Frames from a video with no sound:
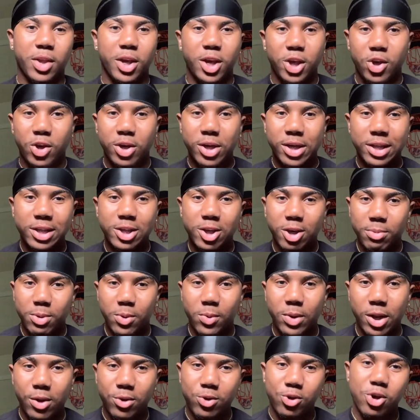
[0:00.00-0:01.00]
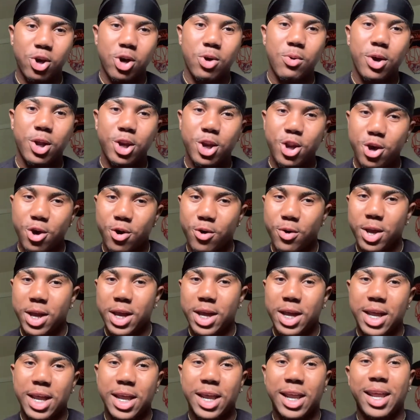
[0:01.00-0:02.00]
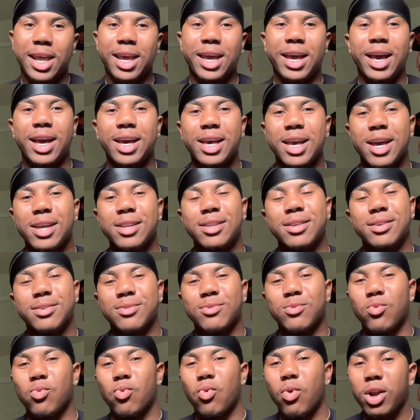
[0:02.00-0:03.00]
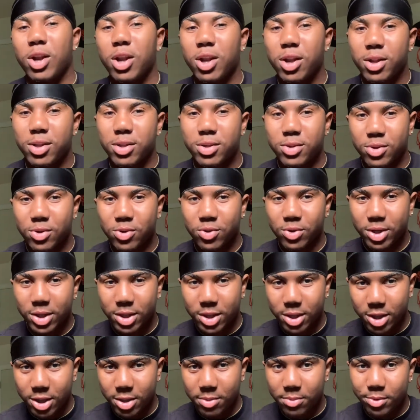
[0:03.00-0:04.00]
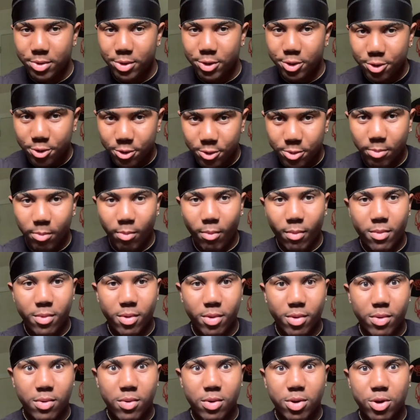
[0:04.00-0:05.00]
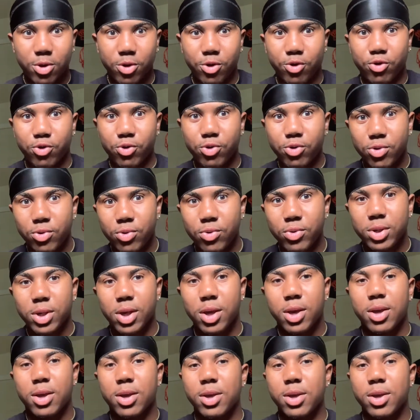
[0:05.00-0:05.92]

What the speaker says: Y'all gonna tell me what else y'all want though. I got this one story time, too. On a cruise.